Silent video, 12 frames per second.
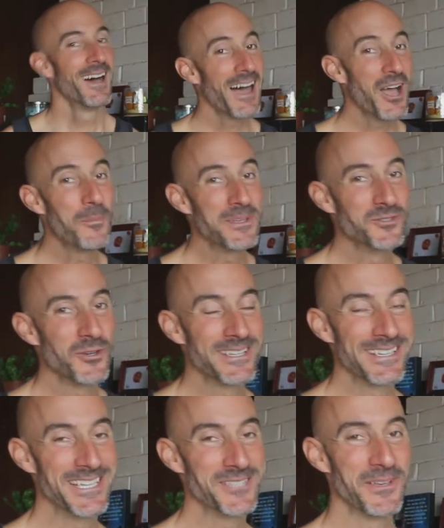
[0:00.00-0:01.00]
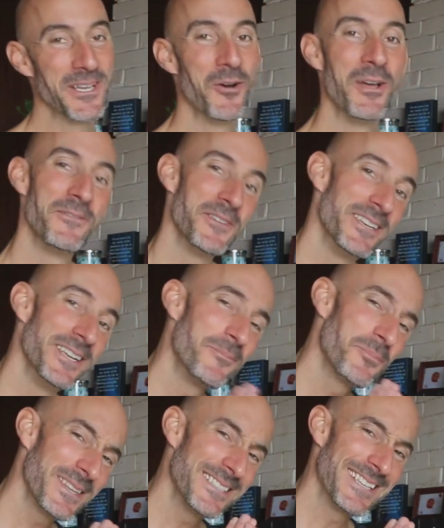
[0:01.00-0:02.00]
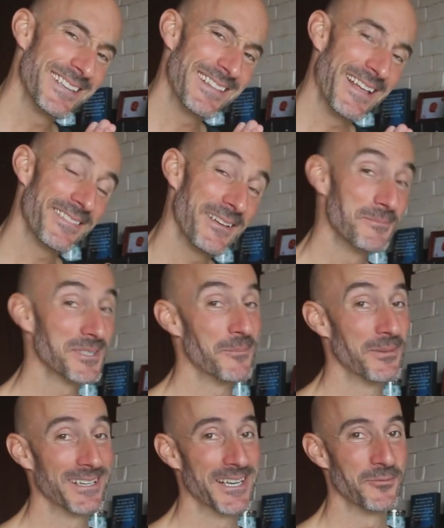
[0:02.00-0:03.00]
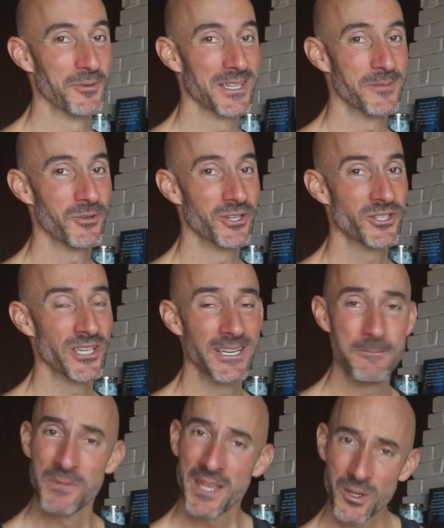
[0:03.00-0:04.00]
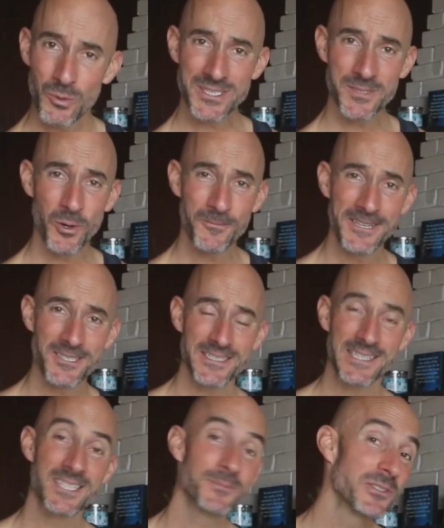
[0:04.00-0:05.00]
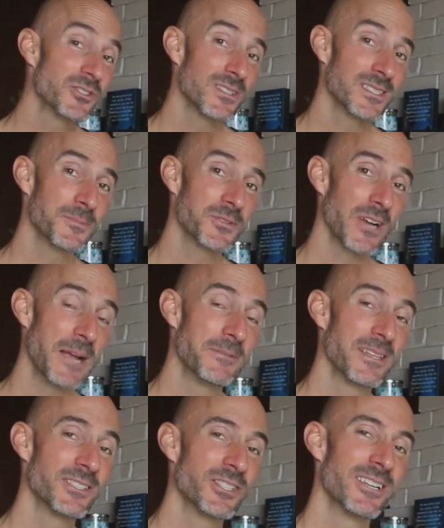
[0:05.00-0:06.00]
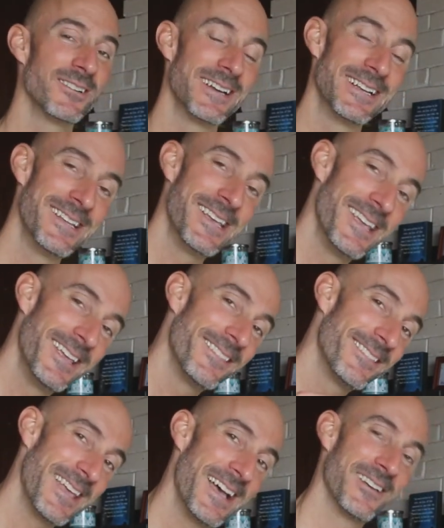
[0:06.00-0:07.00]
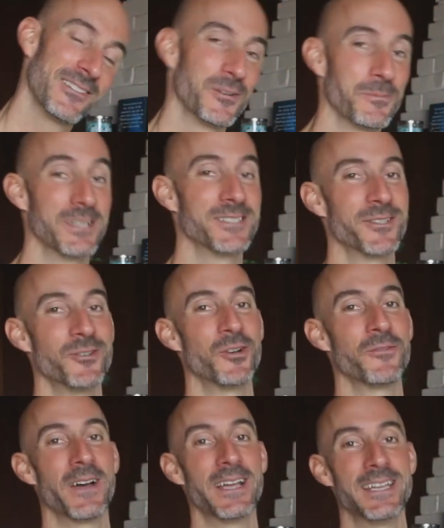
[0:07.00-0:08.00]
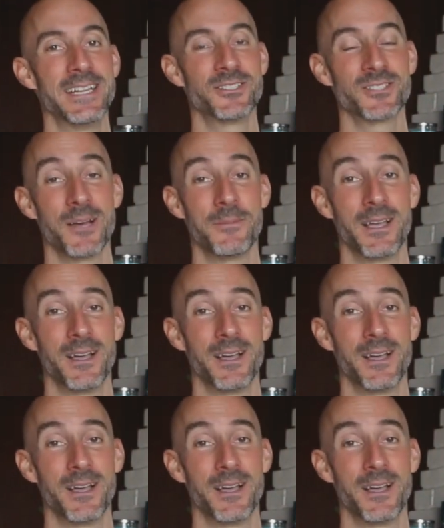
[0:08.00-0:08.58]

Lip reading: I hope you enjoyed today's video. If you did, please hit that thumbs up button. I'd really appreciate it. If you wanna see more videos like this, be sure to subscribe to the channel and hit that alert button so you're notified each time